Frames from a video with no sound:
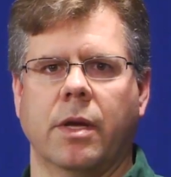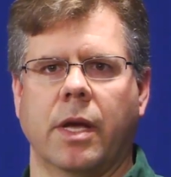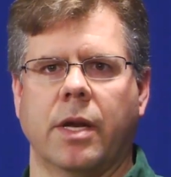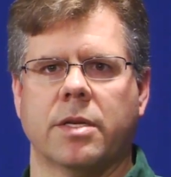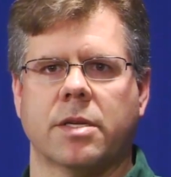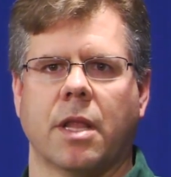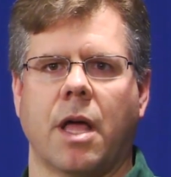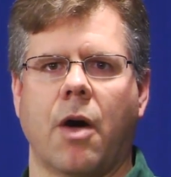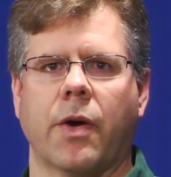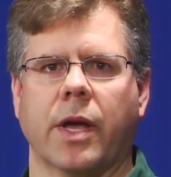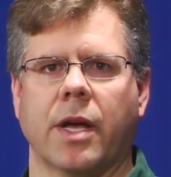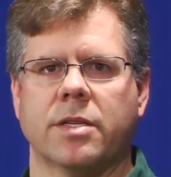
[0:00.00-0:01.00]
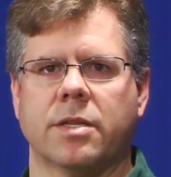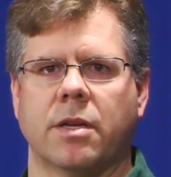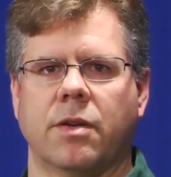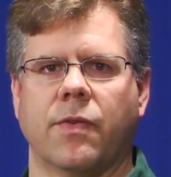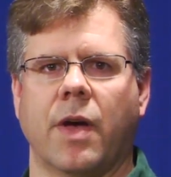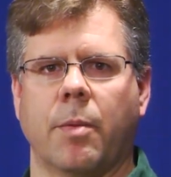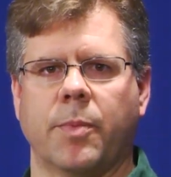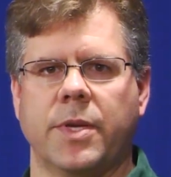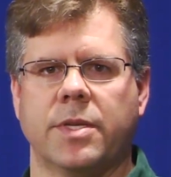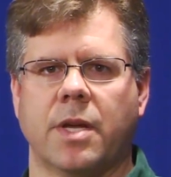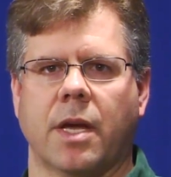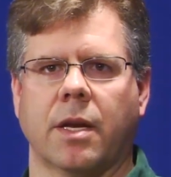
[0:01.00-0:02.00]
and is allowing us to develop
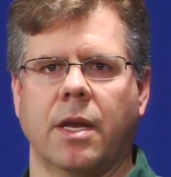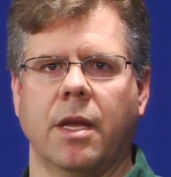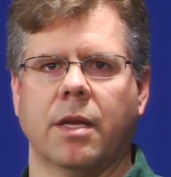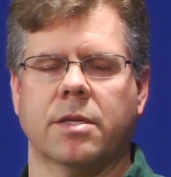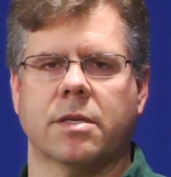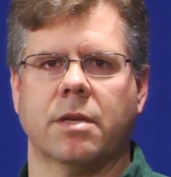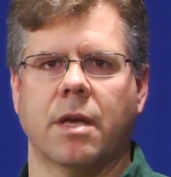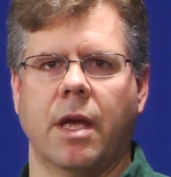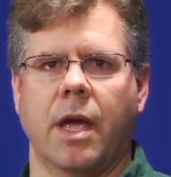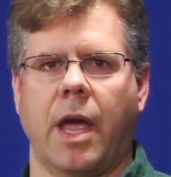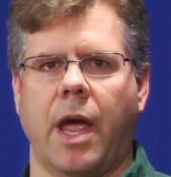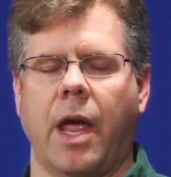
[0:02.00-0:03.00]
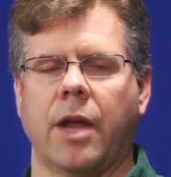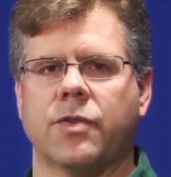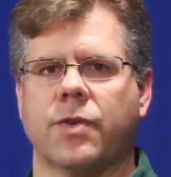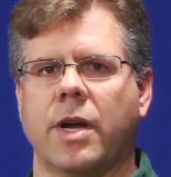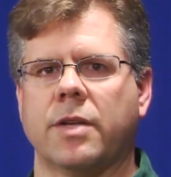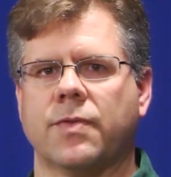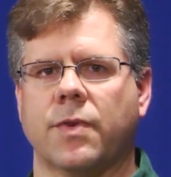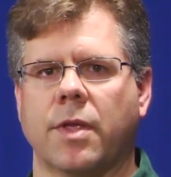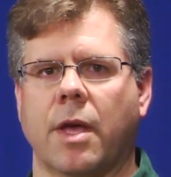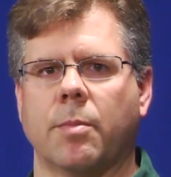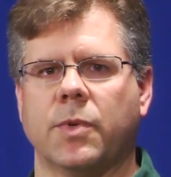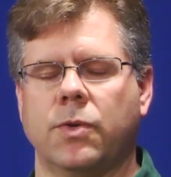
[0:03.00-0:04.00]
these techniques and transfer
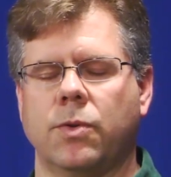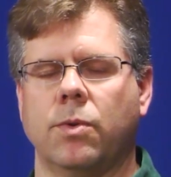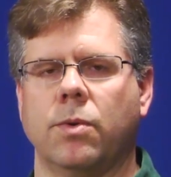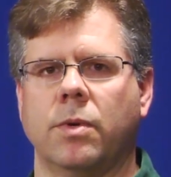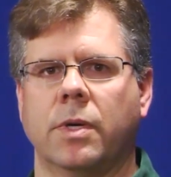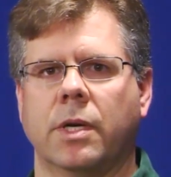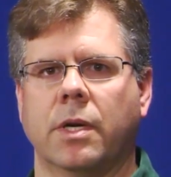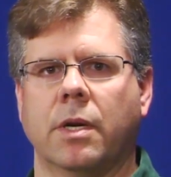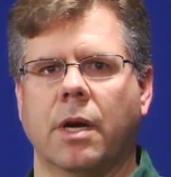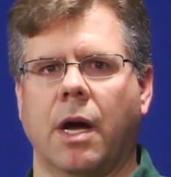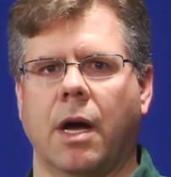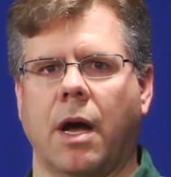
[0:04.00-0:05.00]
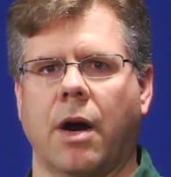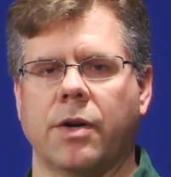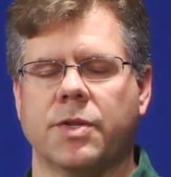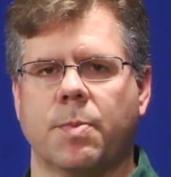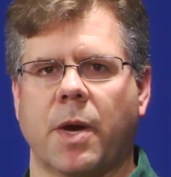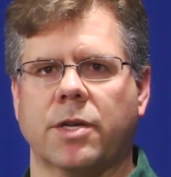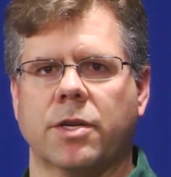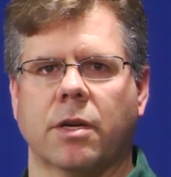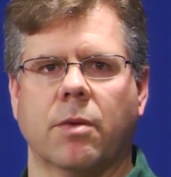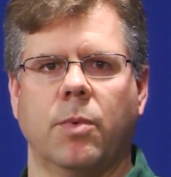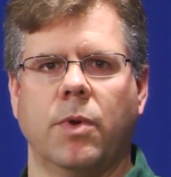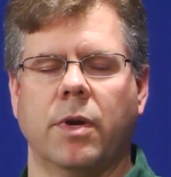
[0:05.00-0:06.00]
them to uh, our inspection
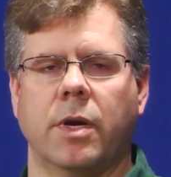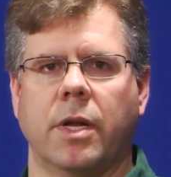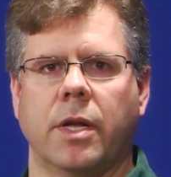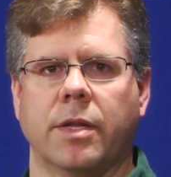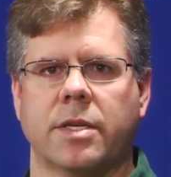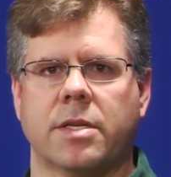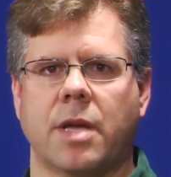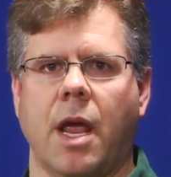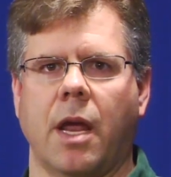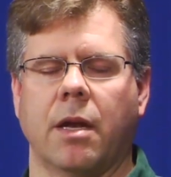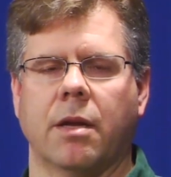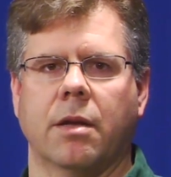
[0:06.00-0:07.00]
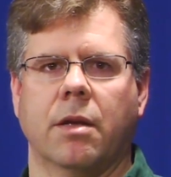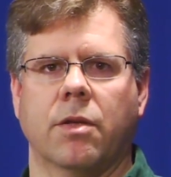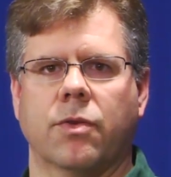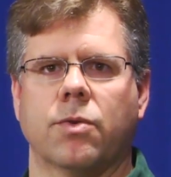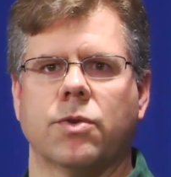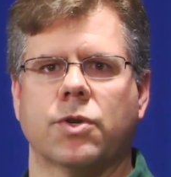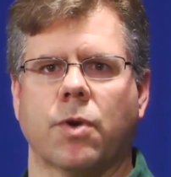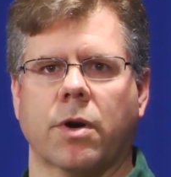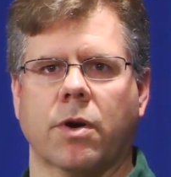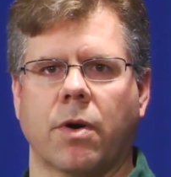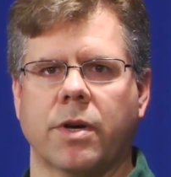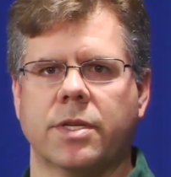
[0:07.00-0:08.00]
community in the state through
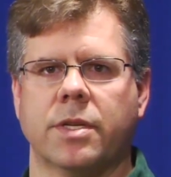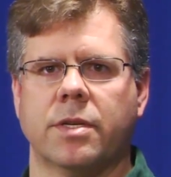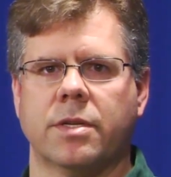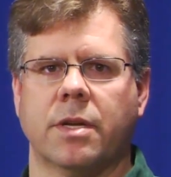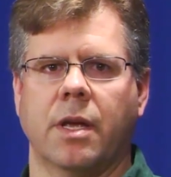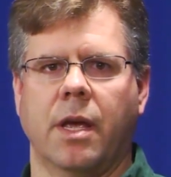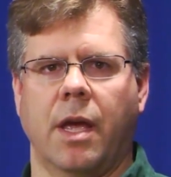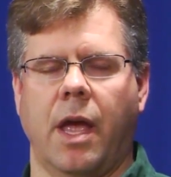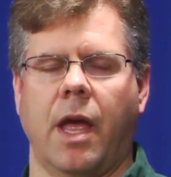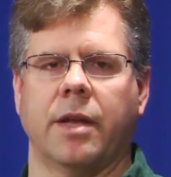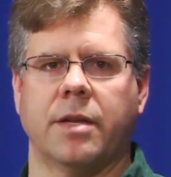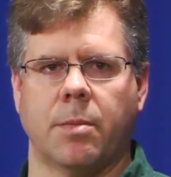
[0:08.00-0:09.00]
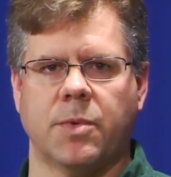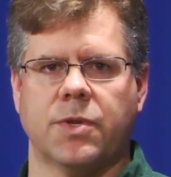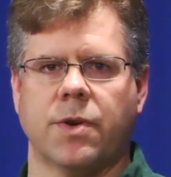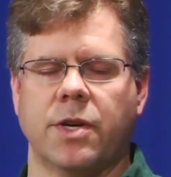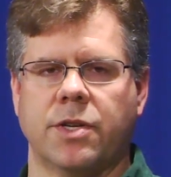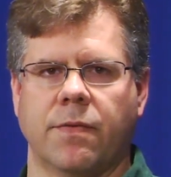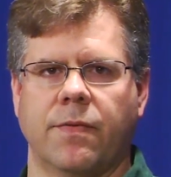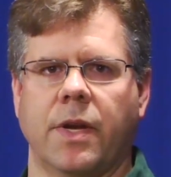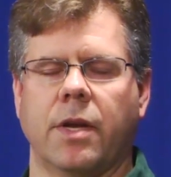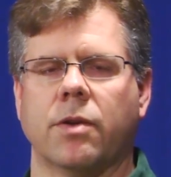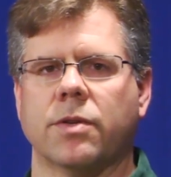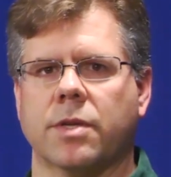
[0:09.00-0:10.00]
short courses and demonstration
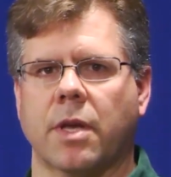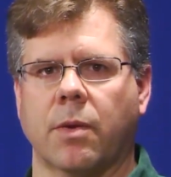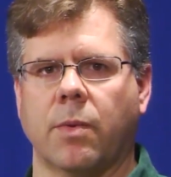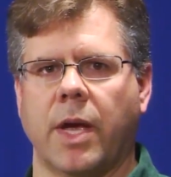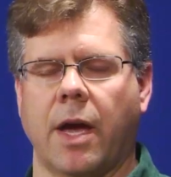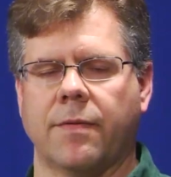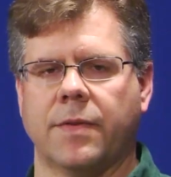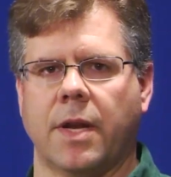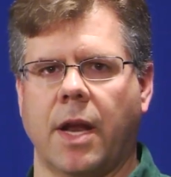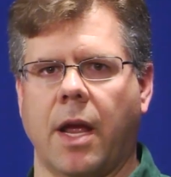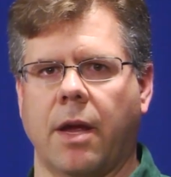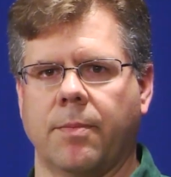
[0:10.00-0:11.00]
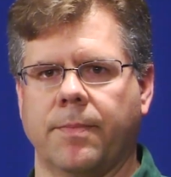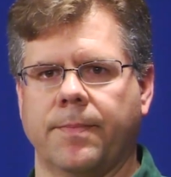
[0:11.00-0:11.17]
videos like we have today.